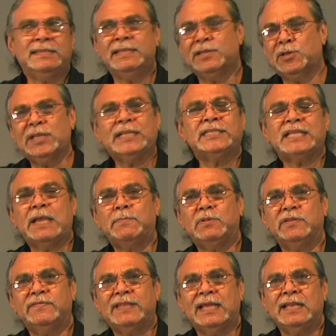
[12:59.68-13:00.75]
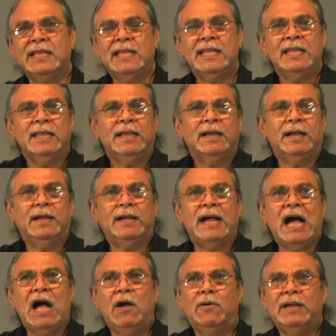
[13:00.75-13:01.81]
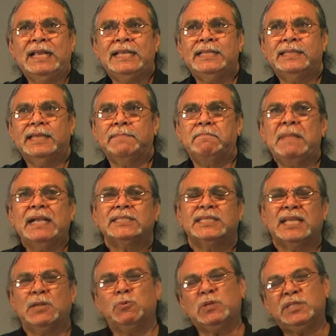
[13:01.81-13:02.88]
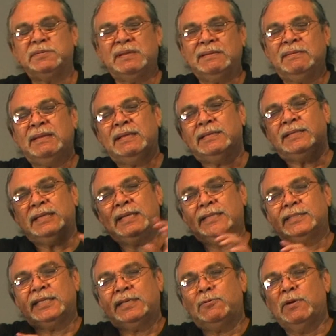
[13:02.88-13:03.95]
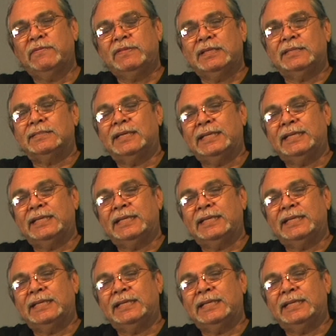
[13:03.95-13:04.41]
the good example of that, how anything Mexican, which is equivalent,